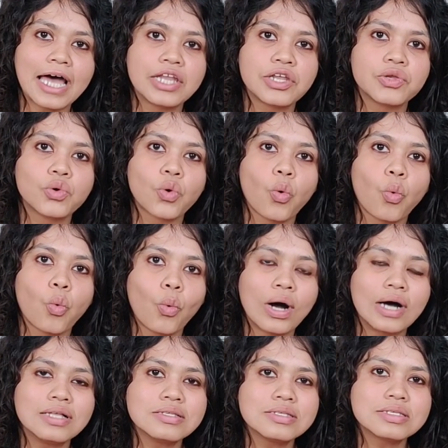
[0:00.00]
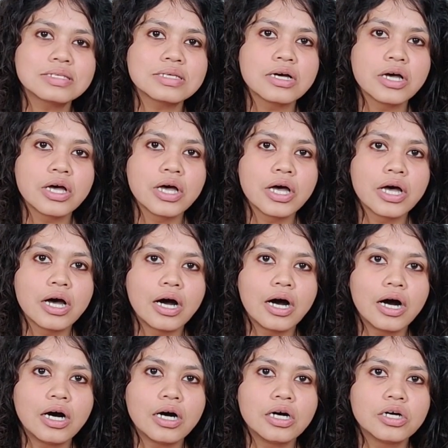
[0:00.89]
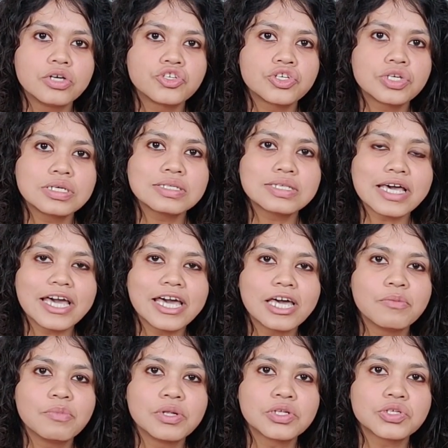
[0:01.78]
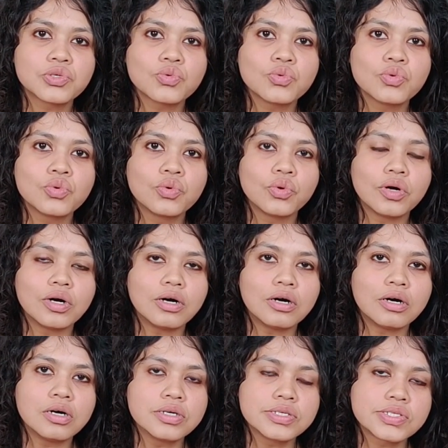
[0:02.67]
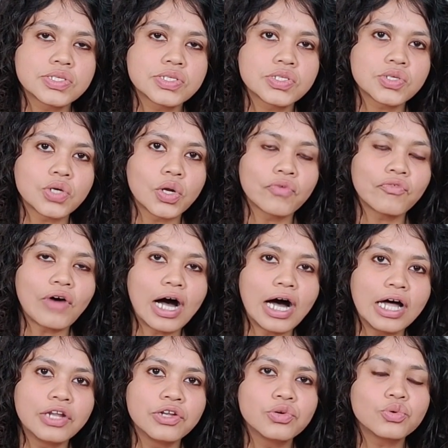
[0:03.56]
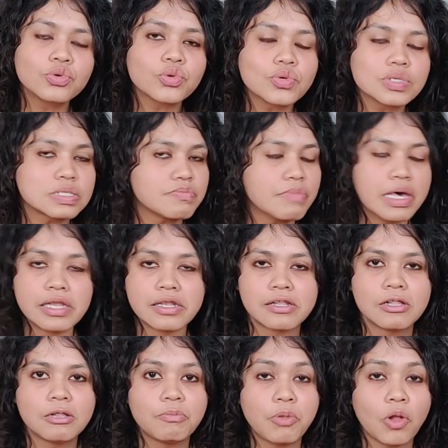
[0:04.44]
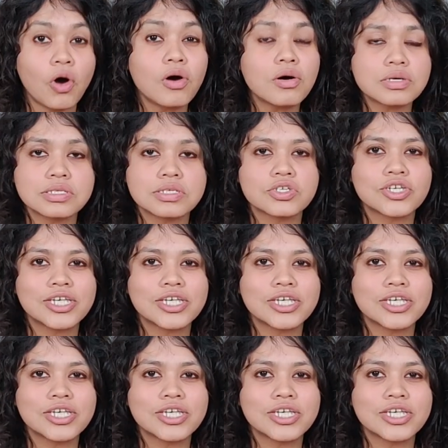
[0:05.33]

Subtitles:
And, once she's able to sort of undo those mental blocks,